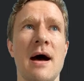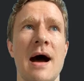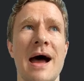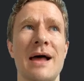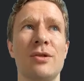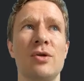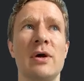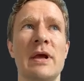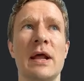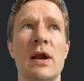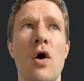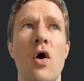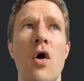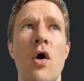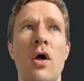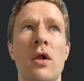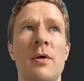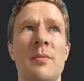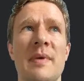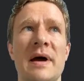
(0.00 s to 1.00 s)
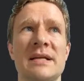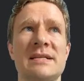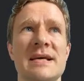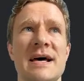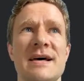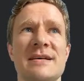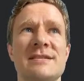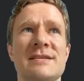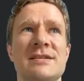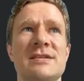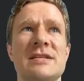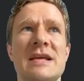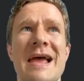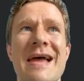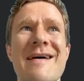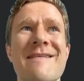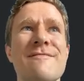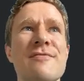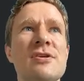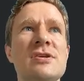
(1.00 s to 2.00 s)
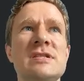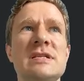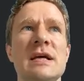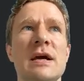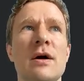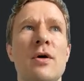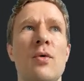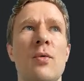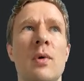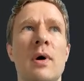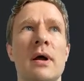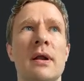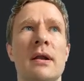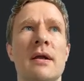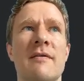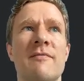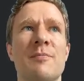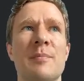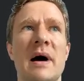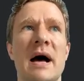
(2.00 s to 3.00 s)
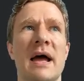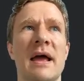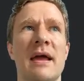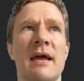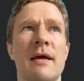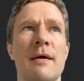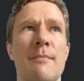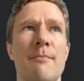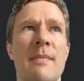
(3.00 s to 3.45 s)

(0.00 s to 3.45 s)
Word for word: I look at all of my tests, every single one of my